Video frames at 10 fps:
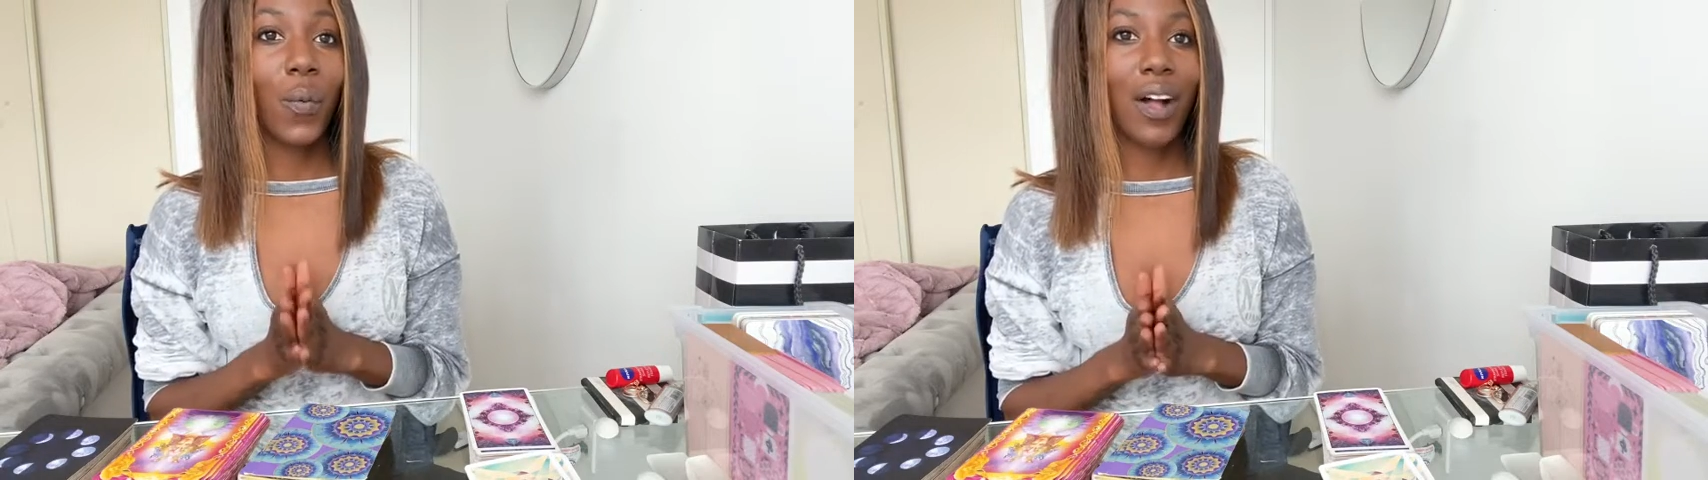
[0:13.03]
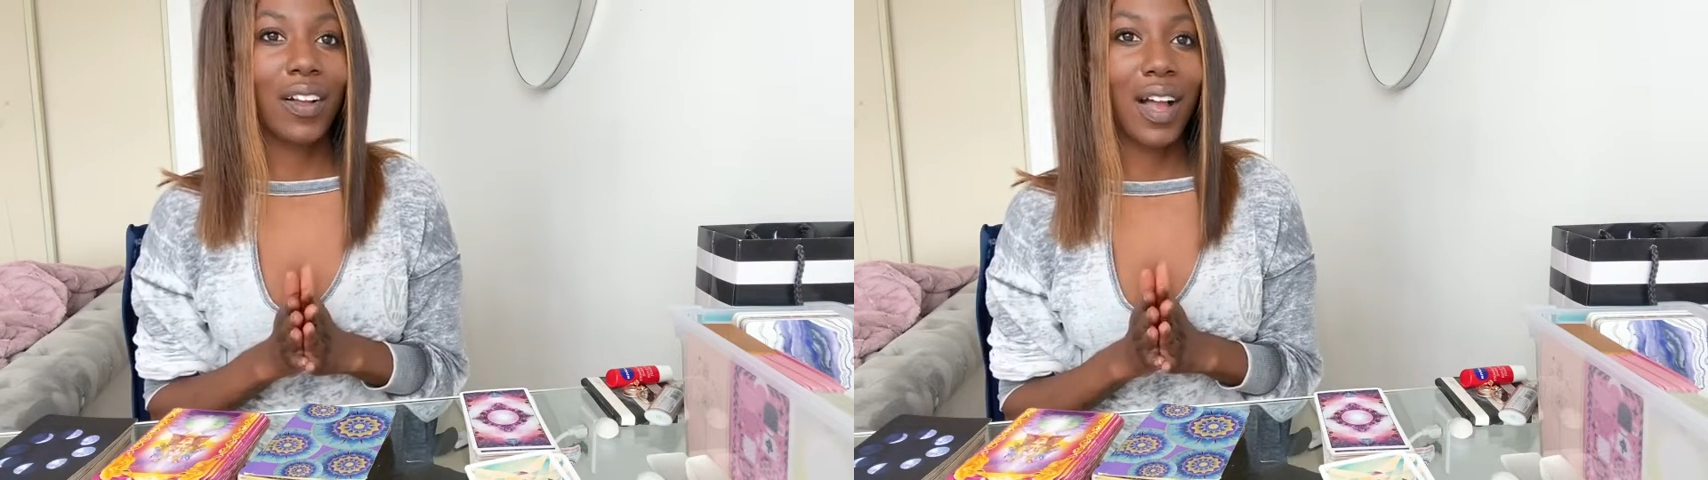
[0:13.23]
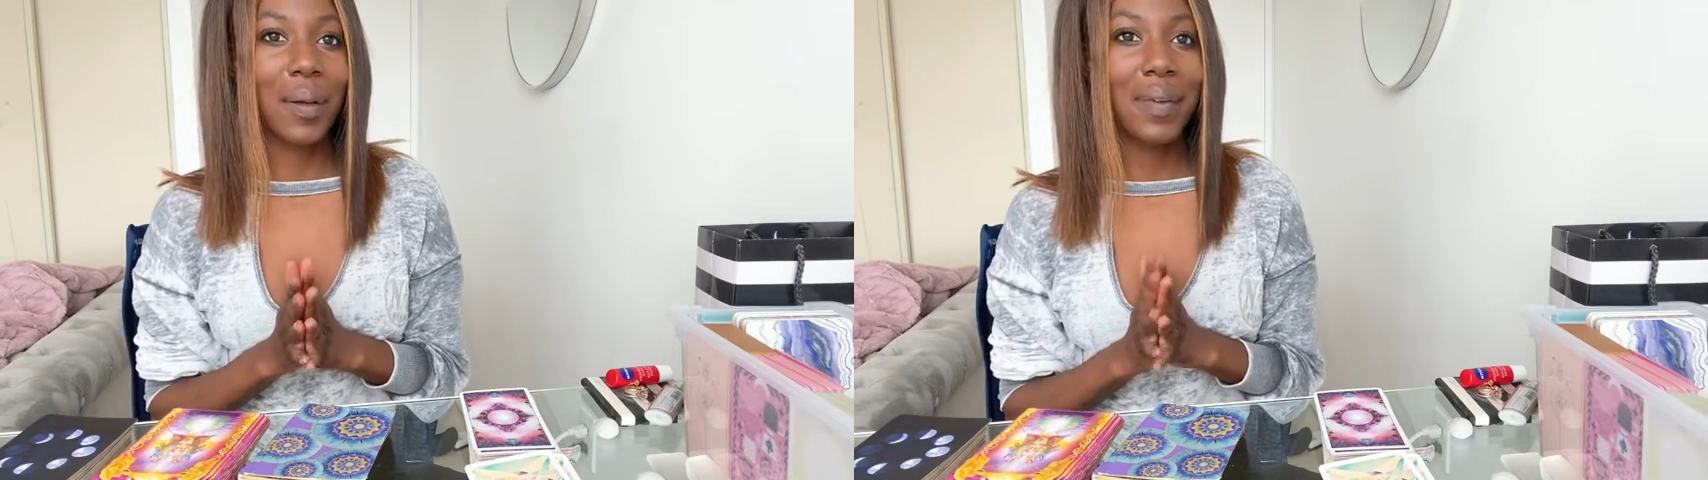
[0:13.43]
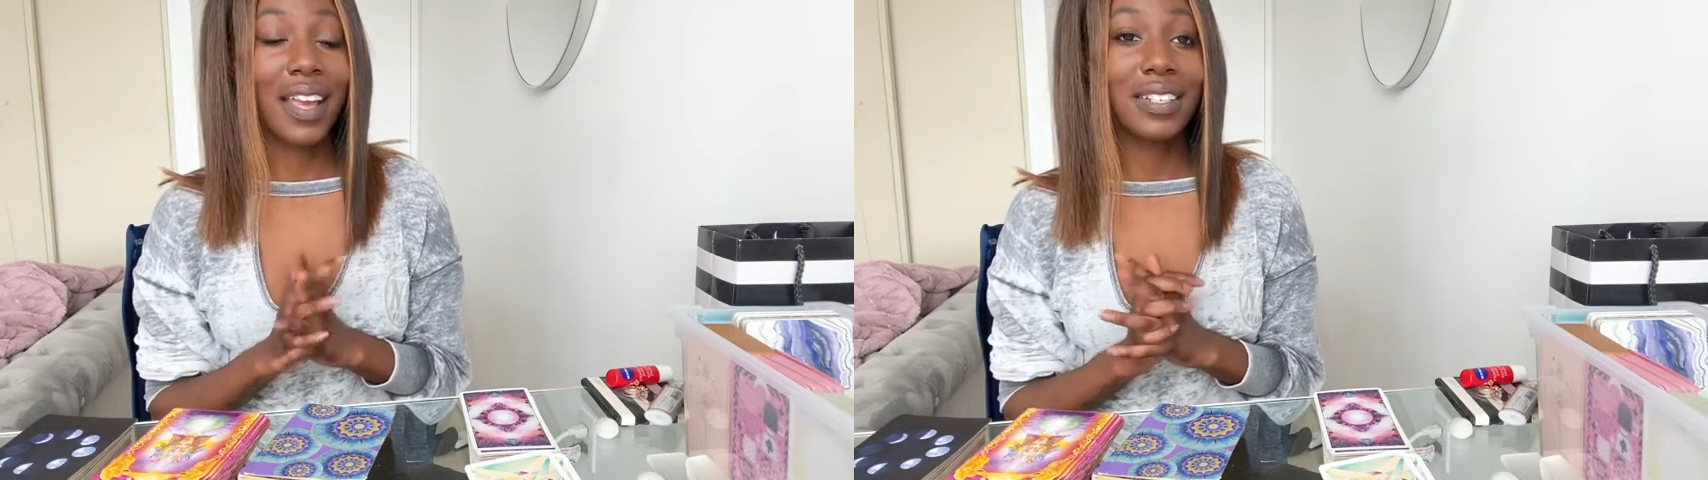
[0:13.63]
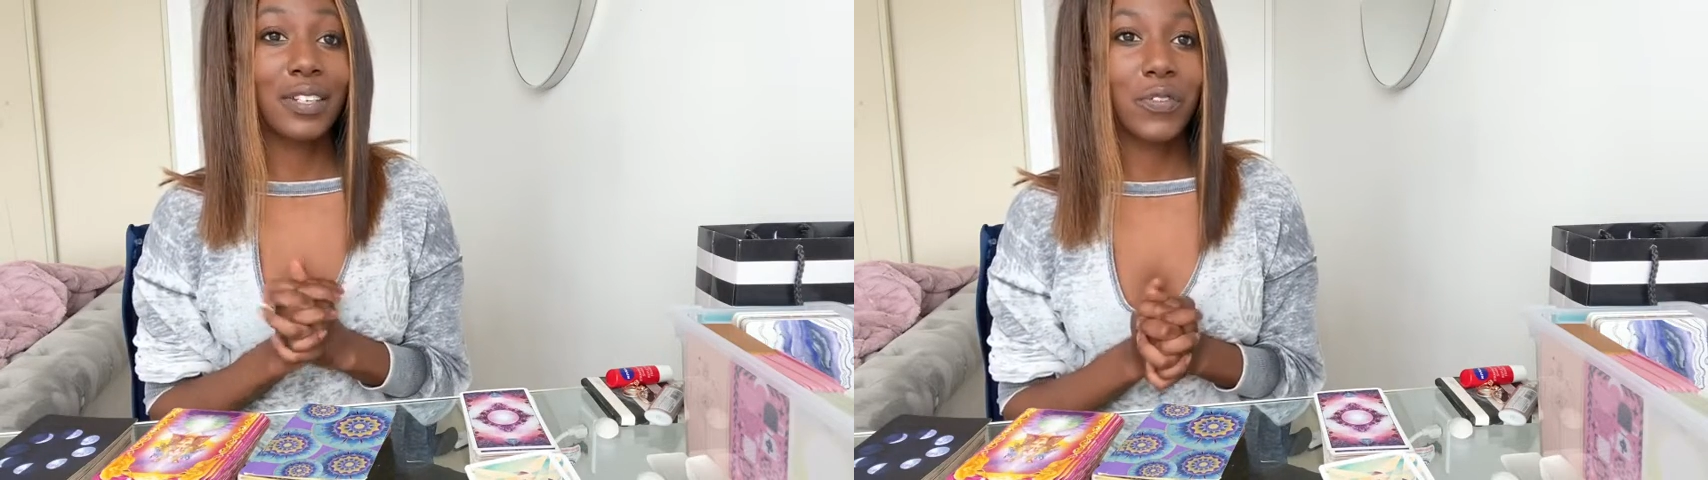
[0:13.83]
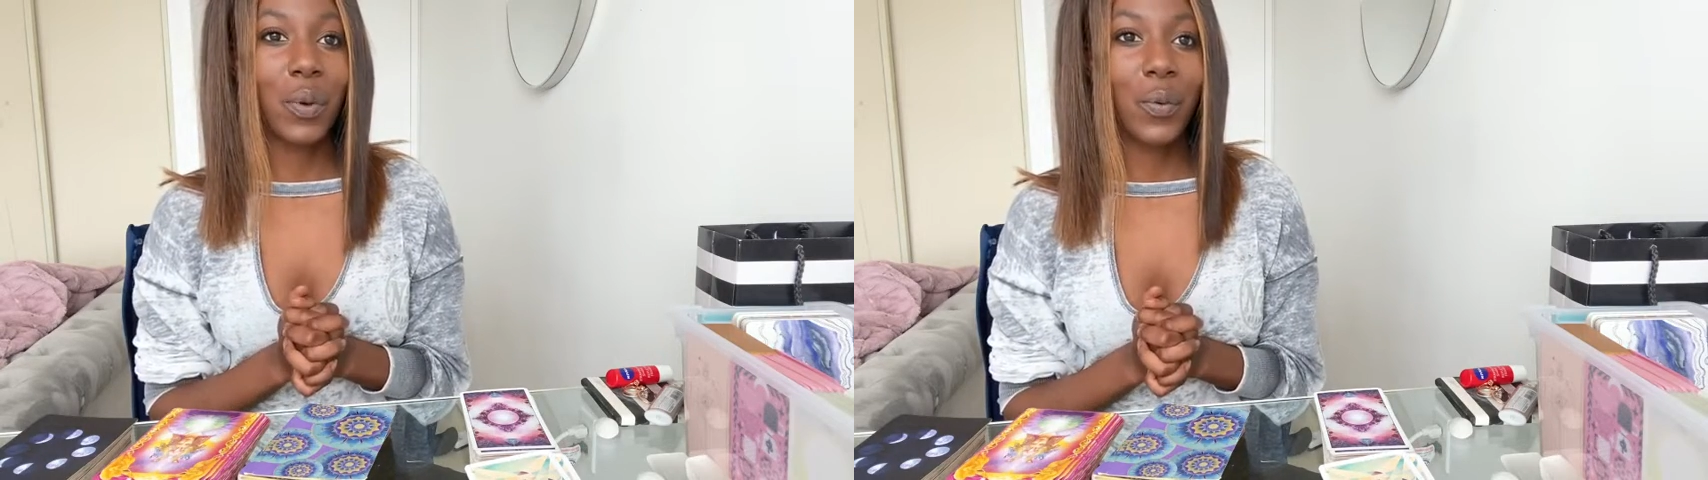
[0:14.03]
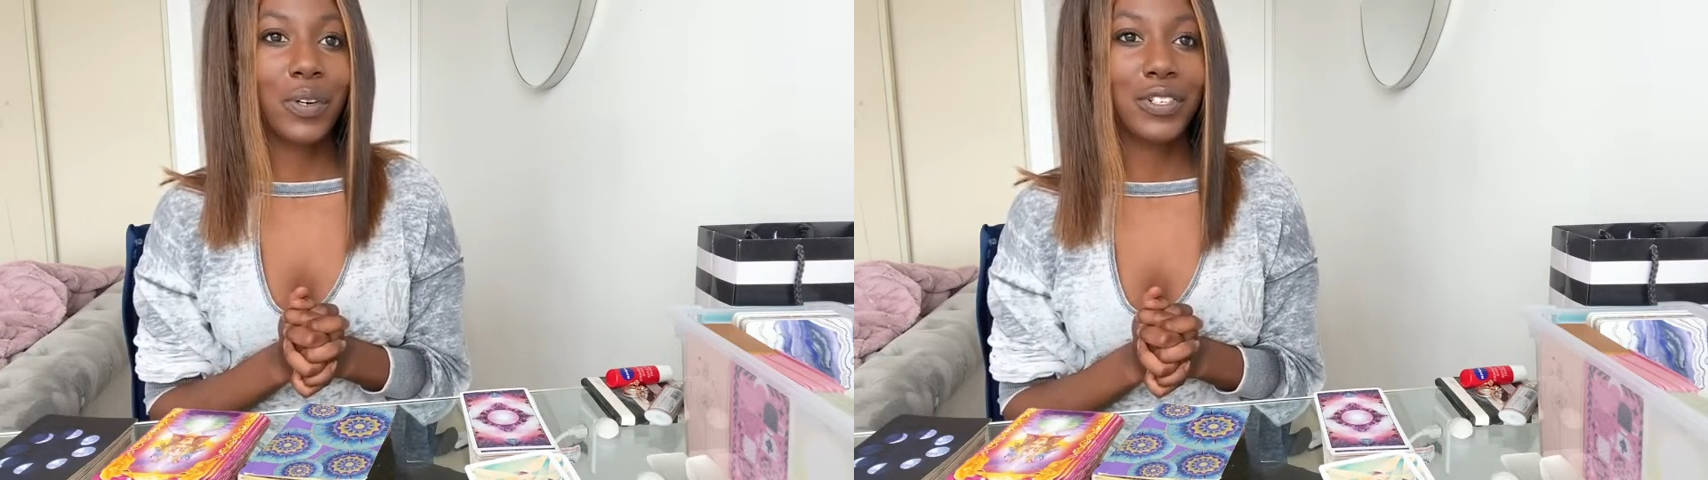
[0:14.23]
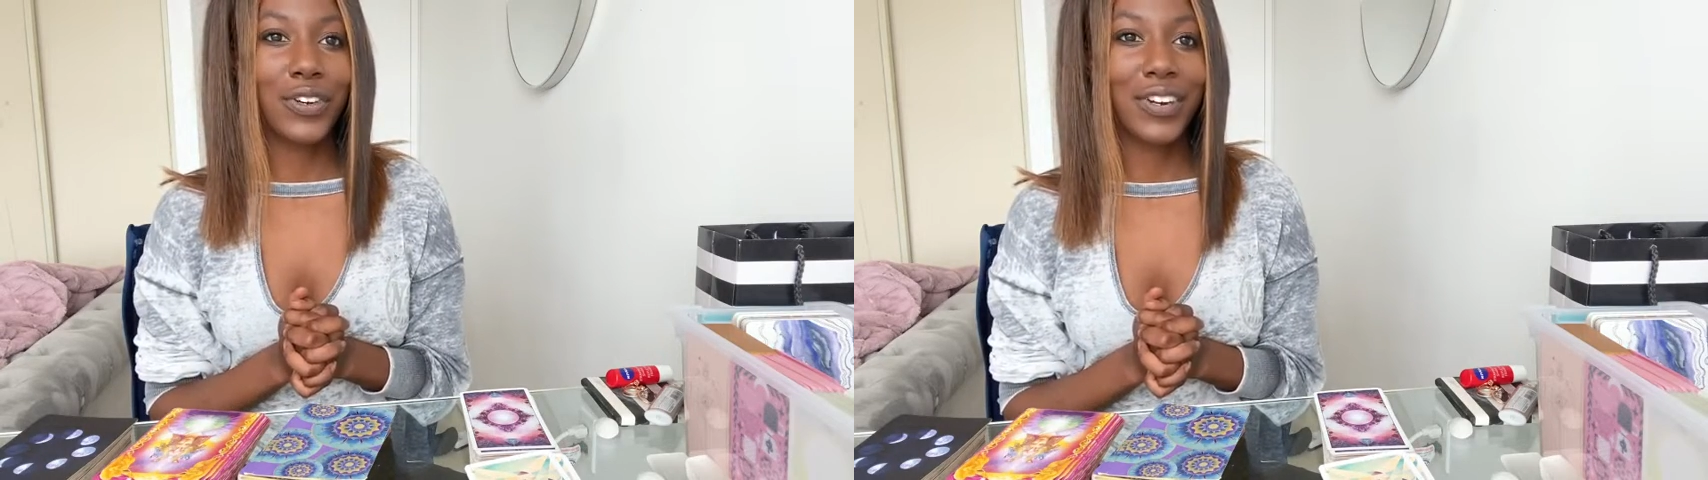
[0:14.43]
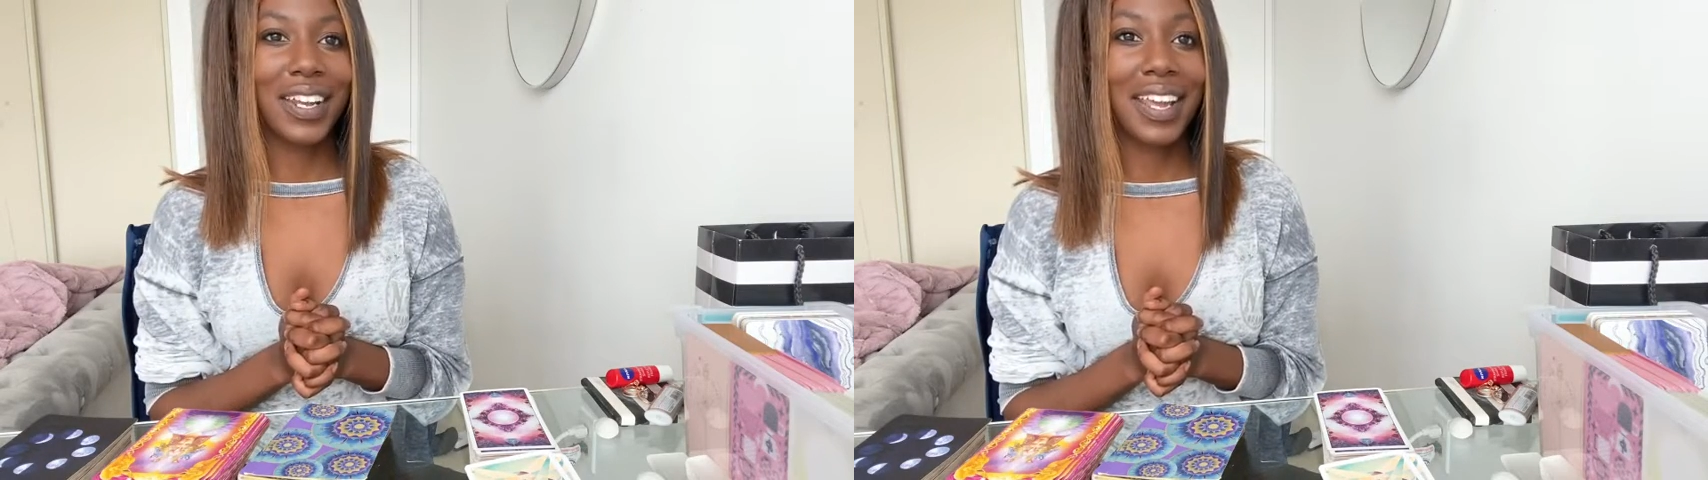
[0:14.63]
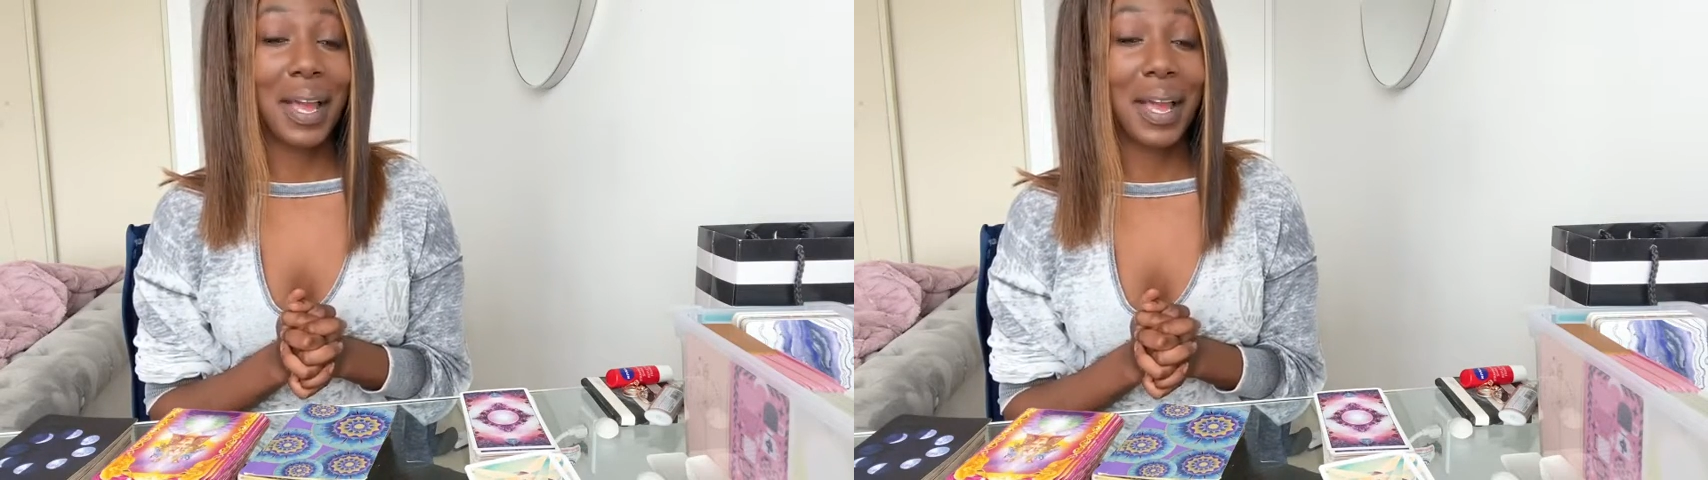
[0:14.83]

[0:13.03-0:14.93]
welcome and if you are returning,